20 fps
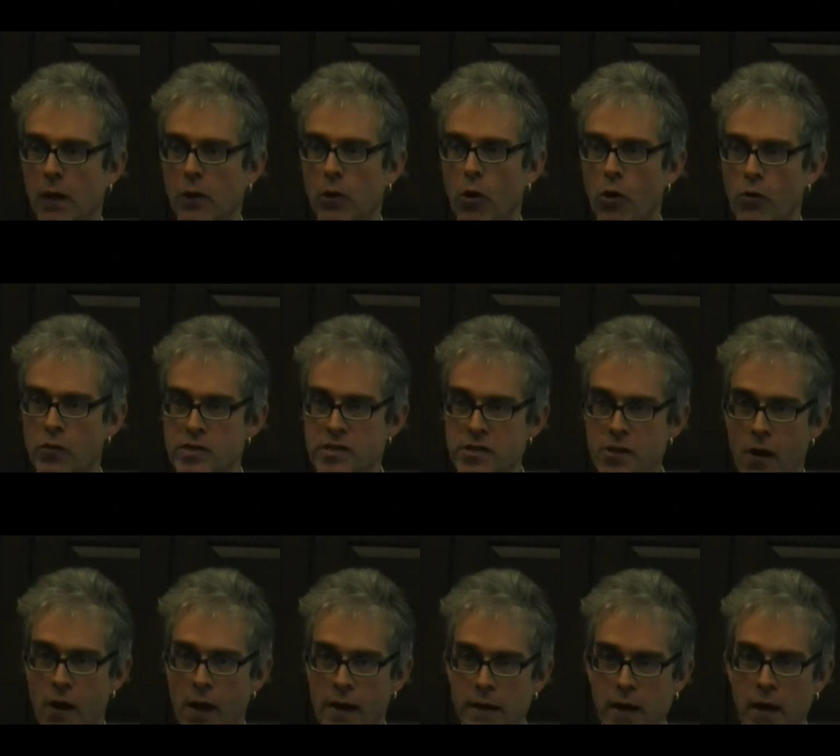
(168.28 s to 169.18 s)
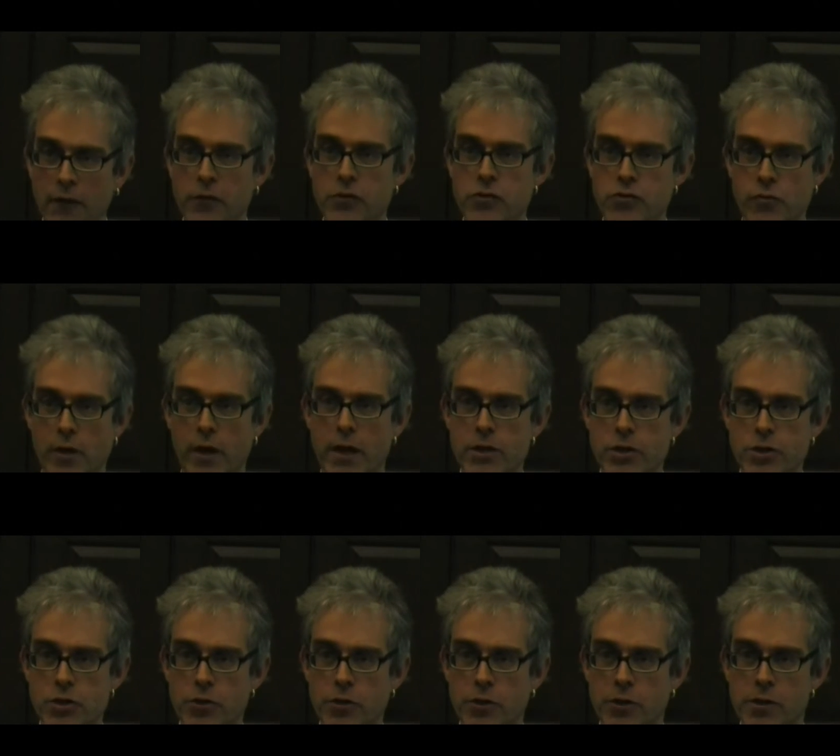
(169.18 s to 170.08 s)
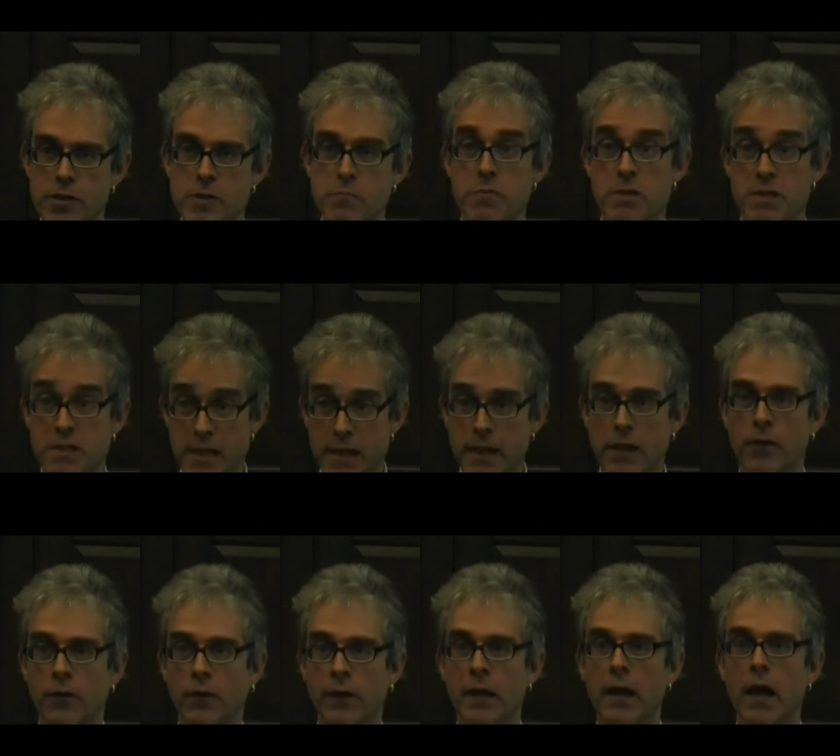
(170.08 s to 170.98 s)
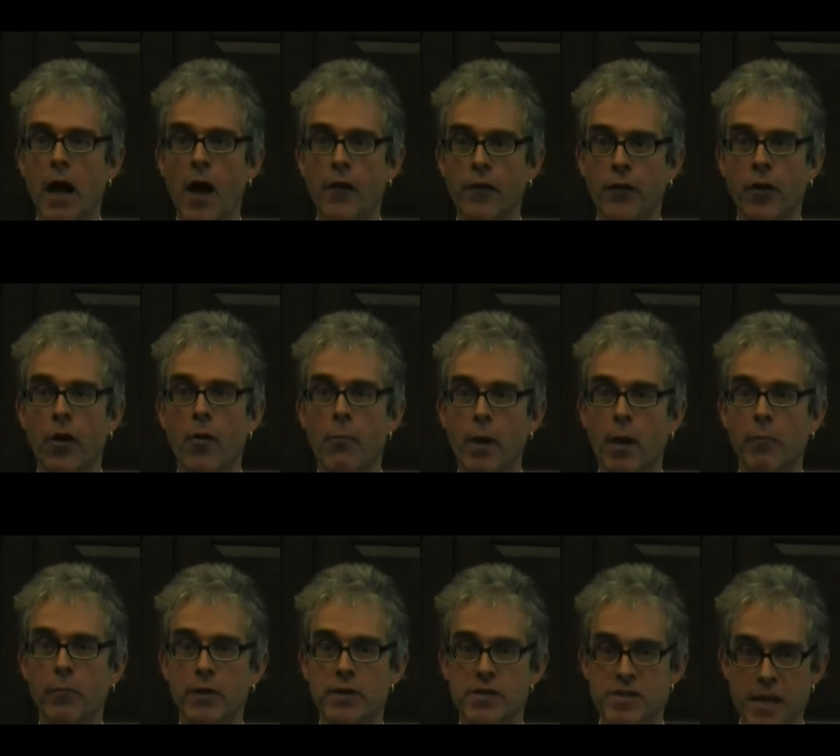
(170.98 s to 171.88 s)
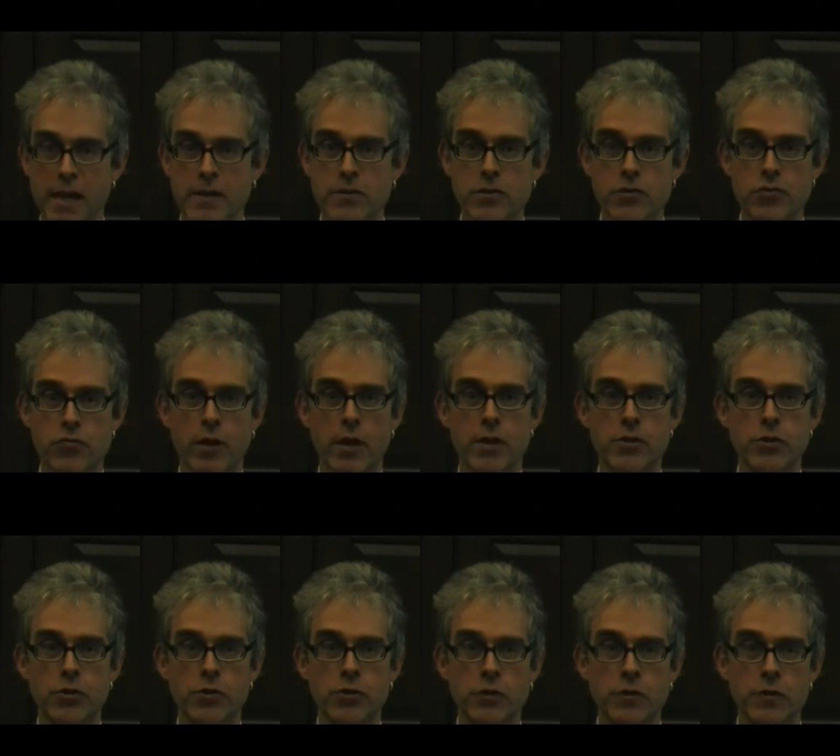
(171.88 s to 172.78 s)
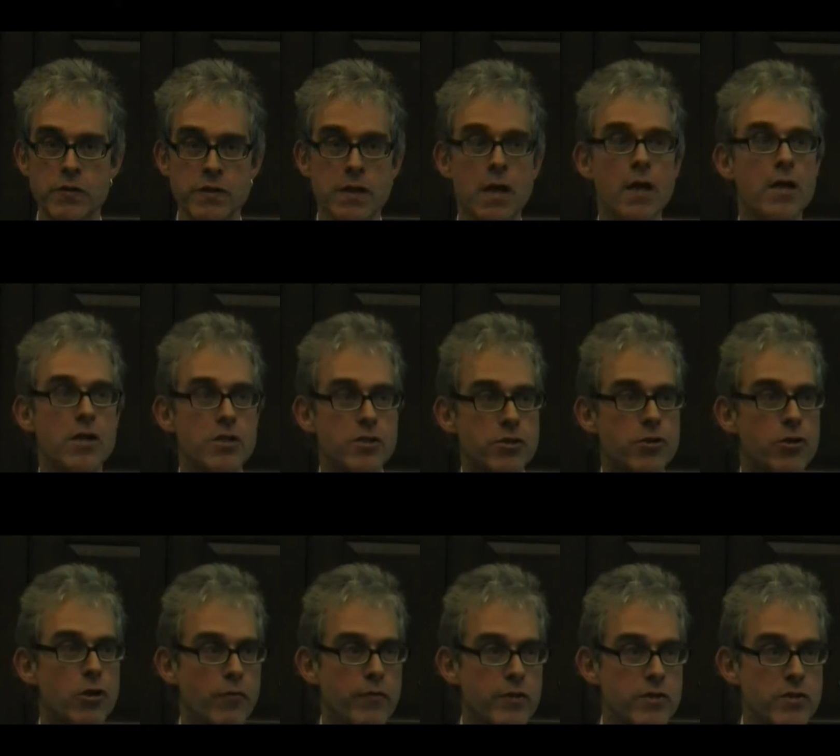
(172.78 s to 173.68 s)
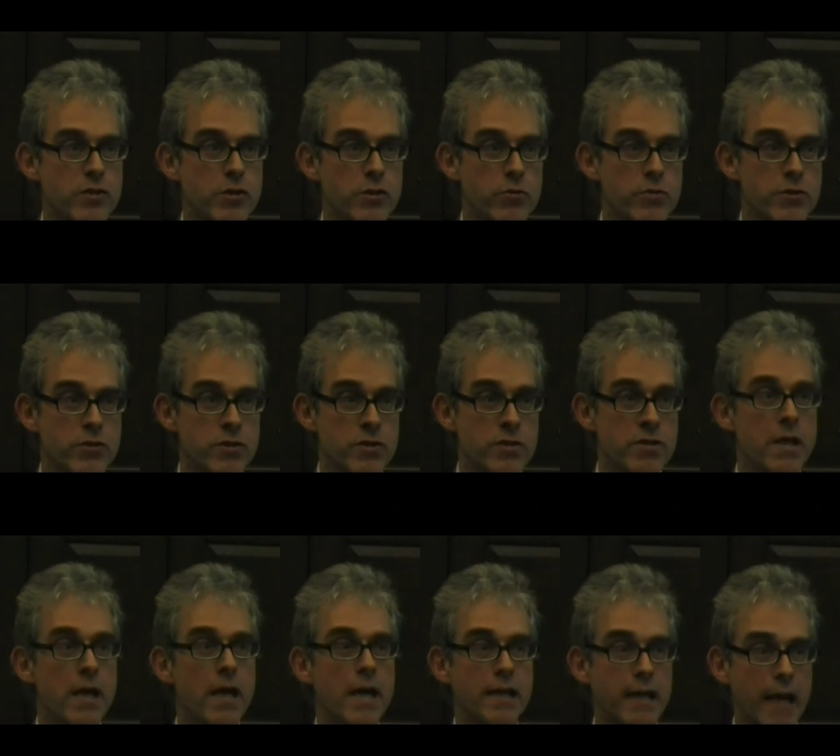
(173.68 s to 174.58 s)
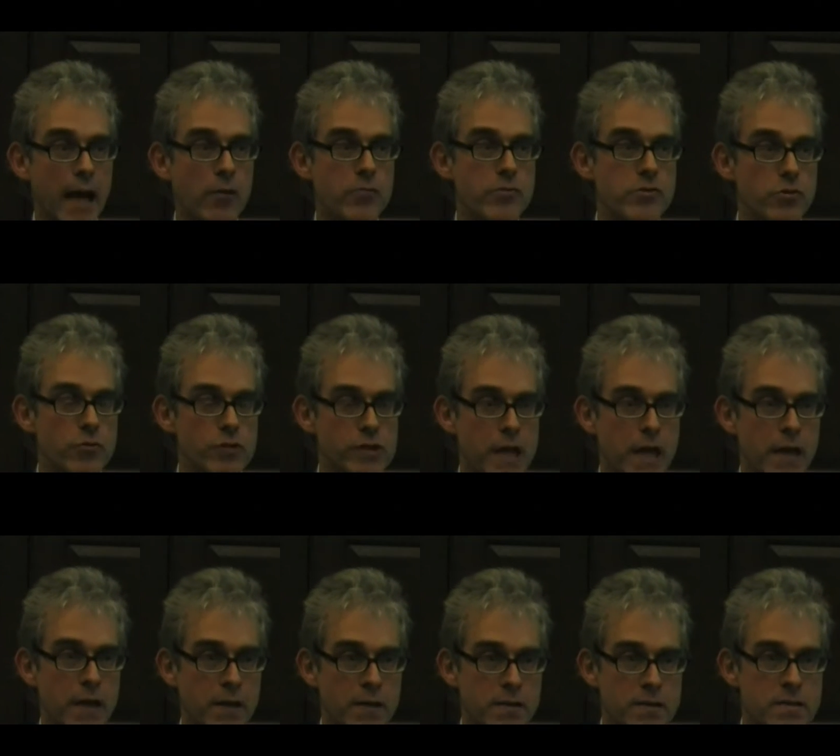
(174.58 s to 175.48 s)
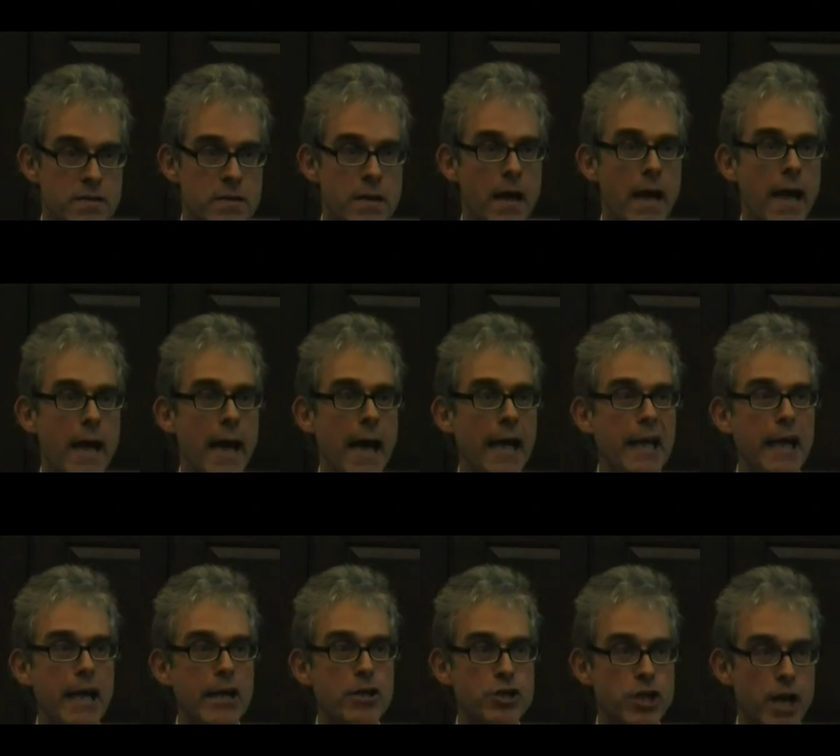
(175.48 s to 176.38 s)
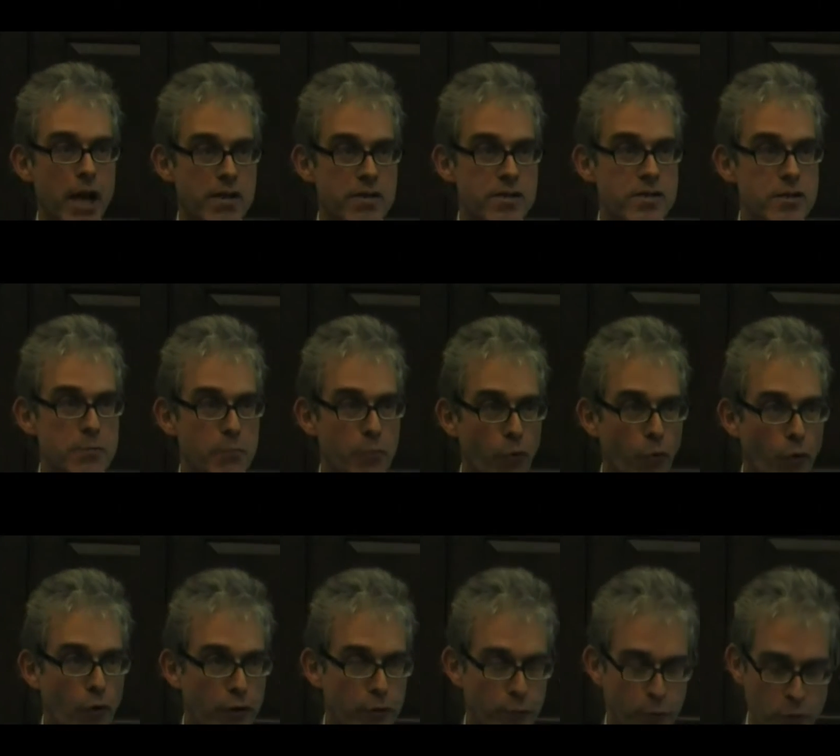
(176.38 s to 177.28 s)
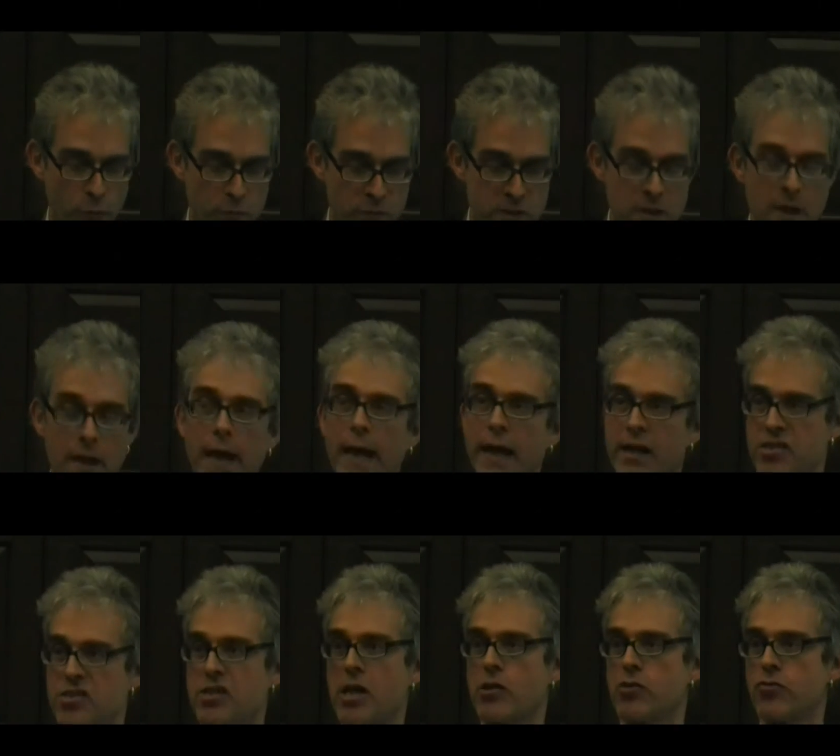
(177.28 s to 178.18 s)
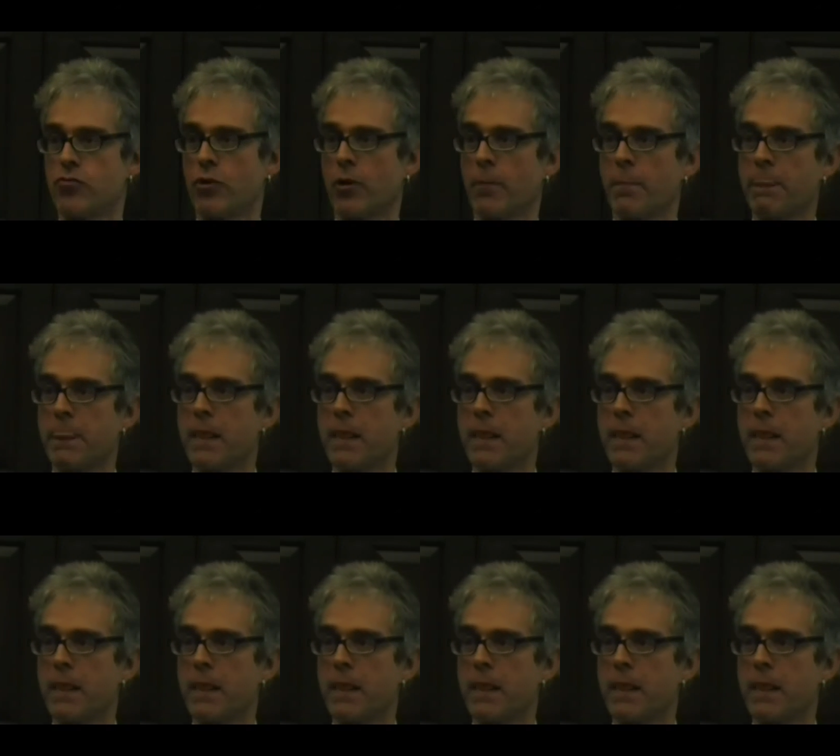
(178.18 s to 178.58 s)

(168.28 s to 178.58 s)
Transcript: alongside other trade unionists, particularly other public sector trade unionists, service users, council tenants, NHS support groups, etc.